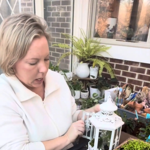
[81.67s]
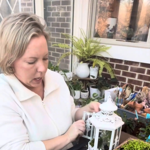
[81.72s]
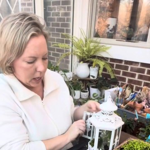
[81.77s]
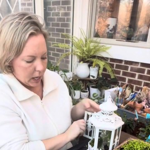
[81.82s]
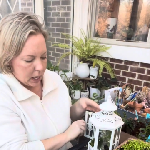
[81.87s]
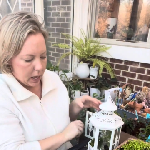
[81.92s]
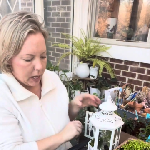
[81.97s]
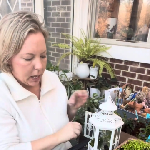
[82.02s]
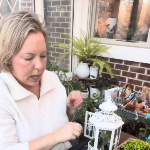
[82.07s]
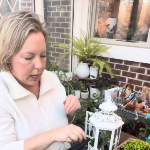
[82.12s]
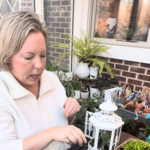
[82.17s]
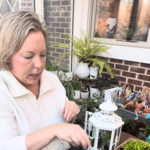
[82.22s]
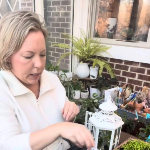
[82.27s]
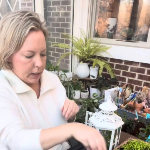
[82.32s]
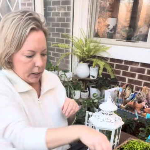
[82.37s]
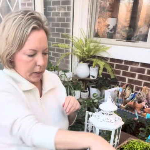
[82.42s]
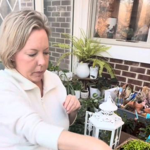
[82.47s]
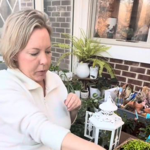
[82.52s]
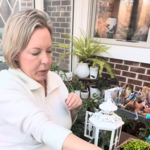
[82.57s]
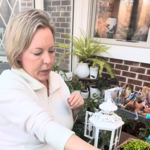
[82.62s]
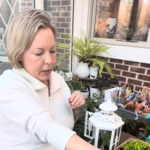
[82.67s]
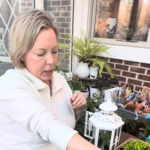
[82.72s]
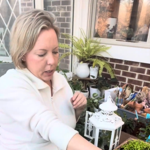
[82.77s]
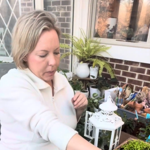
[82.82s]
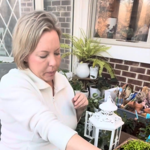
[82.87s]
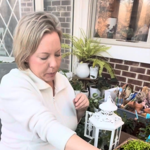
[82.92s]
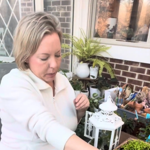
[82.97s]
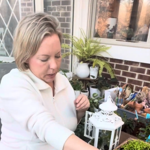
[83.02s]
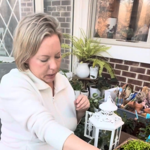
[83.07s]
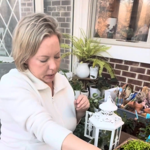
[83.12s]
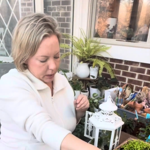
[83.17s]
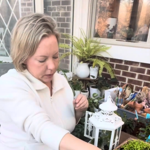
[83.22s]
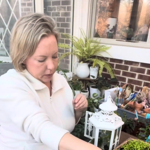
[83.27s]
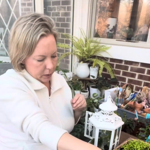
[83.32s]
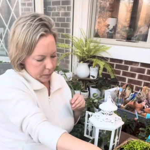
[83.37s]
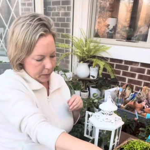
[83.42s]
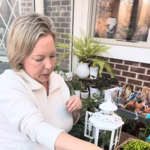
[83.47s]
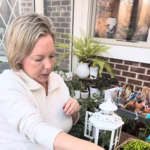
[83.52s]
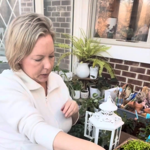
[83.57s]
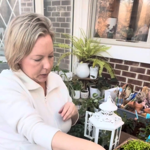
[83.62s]
And I'm just gonna put a little
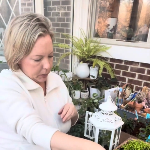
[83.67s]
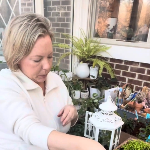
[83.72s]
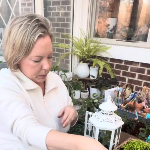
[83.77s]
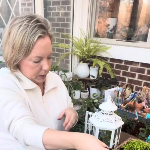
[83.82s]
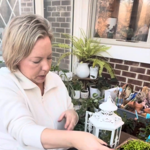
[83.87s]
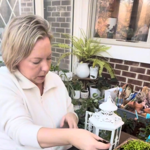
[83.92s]
bit of soil